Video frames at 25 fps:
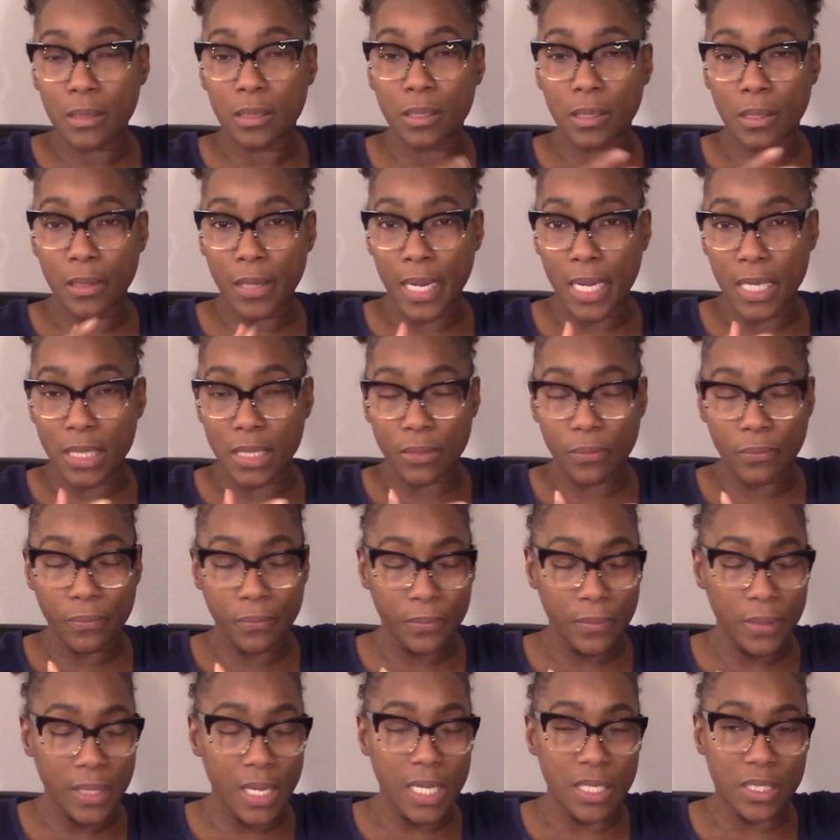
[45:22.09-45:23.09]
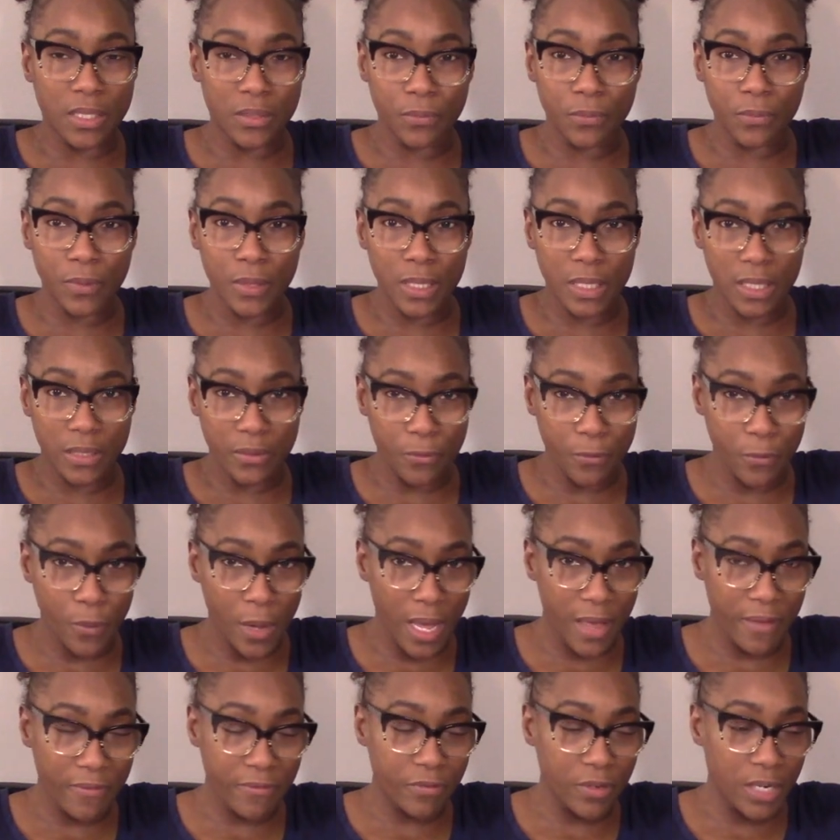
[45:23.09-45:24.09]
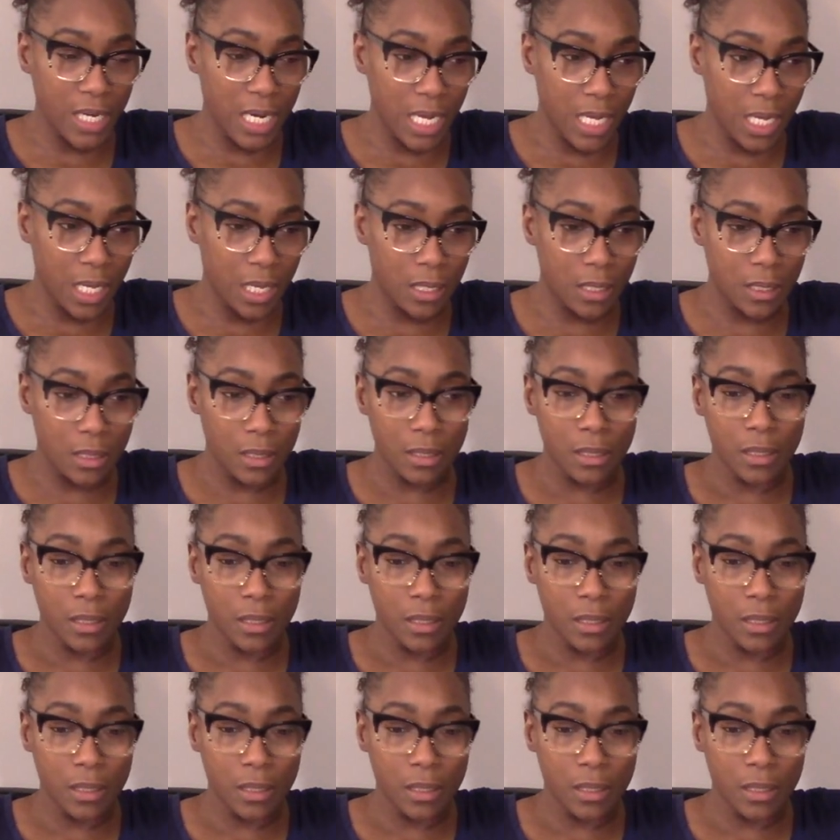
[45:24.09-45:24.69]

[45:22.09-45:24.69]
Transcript: So that's that's the reason why for that.